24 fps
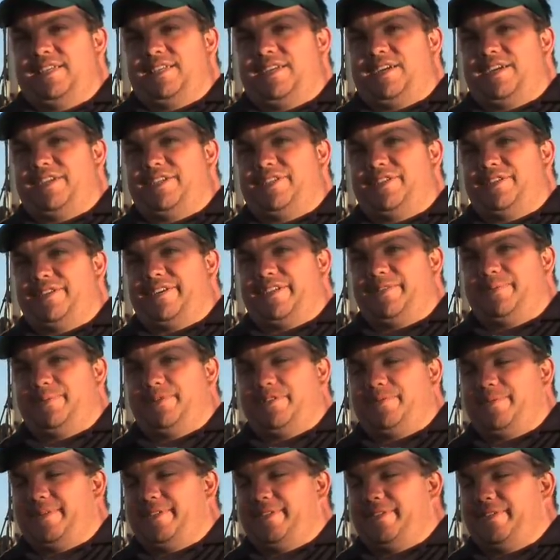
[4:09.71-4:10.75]
I should always
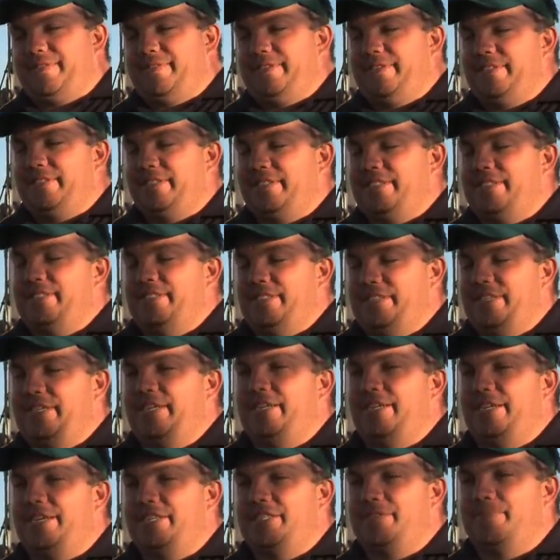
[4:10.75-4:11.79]
push myself because
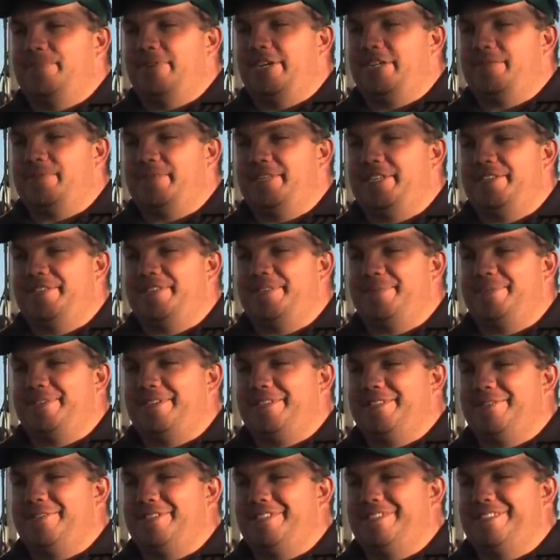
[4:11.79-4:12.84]
yeah, I surprise myself
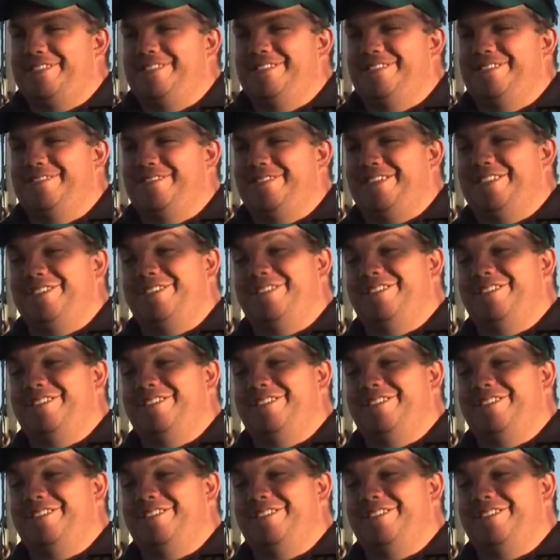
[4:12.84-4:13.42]
sometimes, which is rather